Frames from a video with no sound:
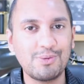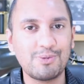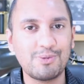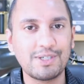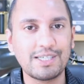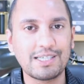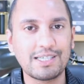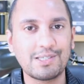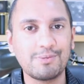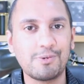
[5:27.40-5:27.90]

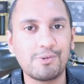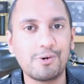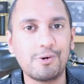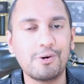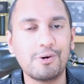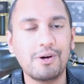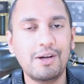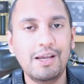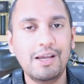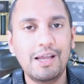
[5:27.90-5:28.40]

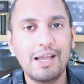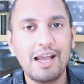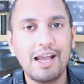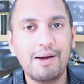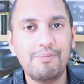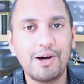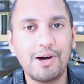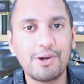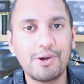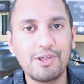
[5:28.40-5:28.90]
predictable
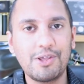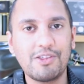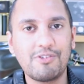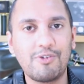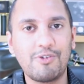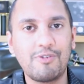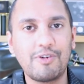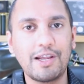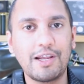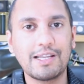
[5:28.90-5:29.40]
about who the
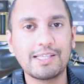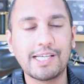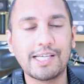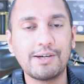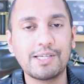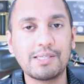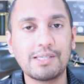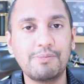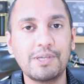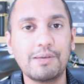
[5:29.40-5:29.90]
reveal is
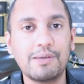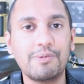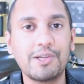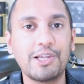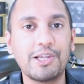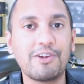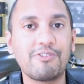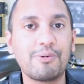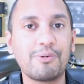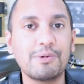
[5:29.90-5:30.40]
going to be. But
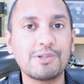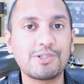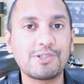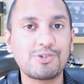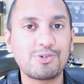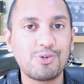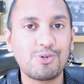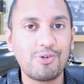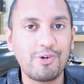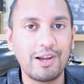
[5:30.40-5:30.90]
you know, from a
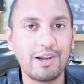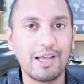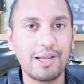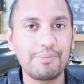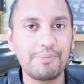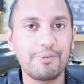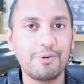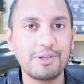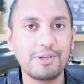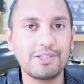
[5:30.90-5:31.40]

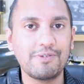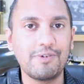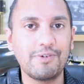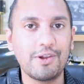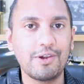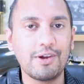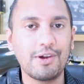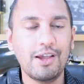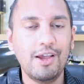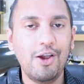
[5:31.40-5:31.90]
storyline point of
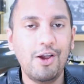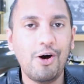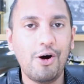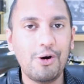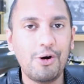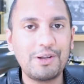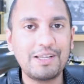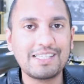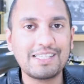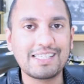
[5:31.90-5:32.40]
view,
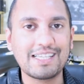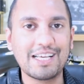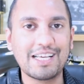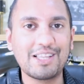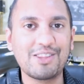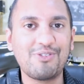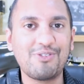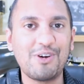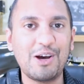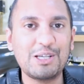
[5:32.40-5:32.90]
honestly,
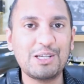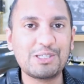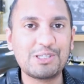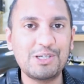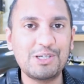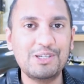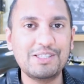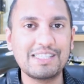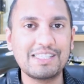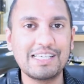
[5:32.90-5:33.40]
the first
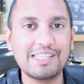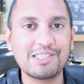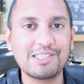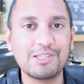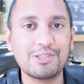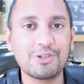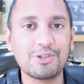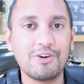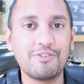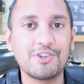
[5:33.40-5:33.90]
2
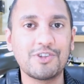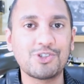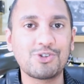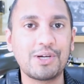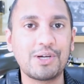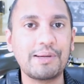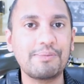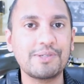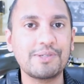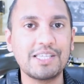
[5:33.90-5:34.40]
seasons of the
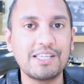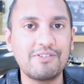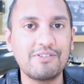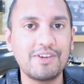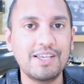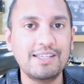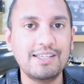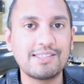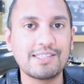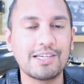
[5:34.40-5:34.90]
Scream
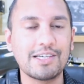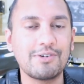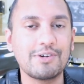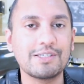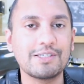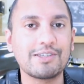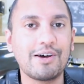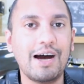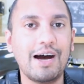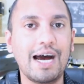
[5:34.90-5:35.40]
TV
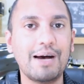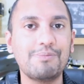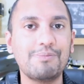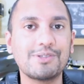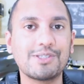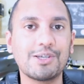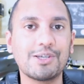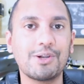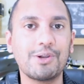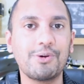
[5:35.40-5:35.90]
series are
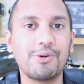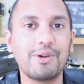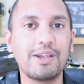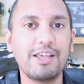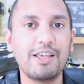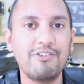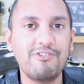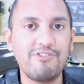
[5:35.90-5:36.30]
absolutely